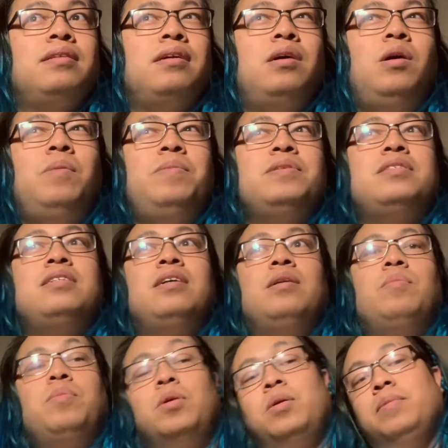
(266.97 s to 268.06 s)
I hope it's not a
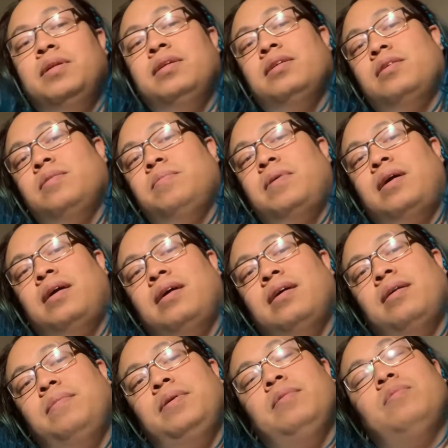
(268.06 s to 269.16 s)
permanent goodbye.
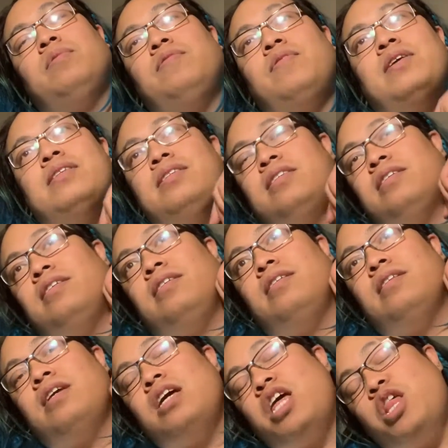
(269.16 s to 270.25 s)
I mean, we're friends on
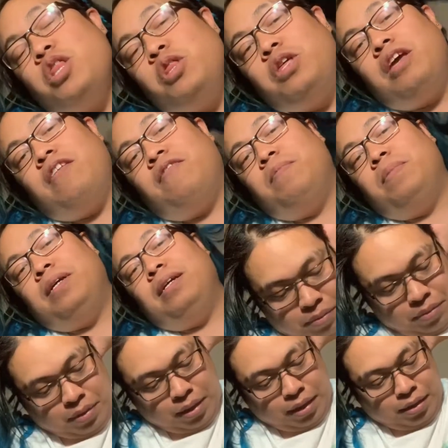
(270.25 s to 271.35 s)
the FB.
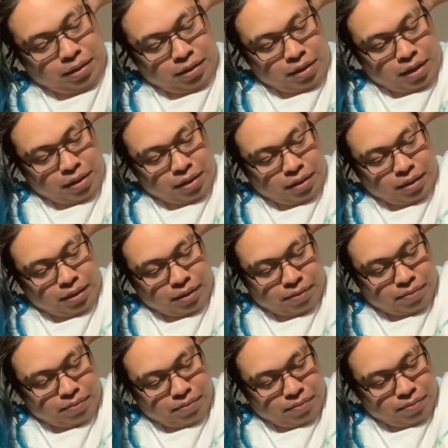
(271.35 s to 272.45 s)
And it's not like
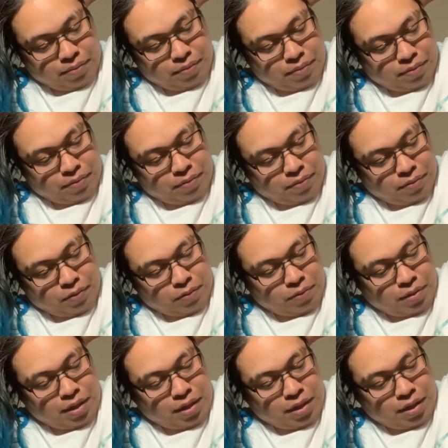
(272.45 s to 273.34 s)
we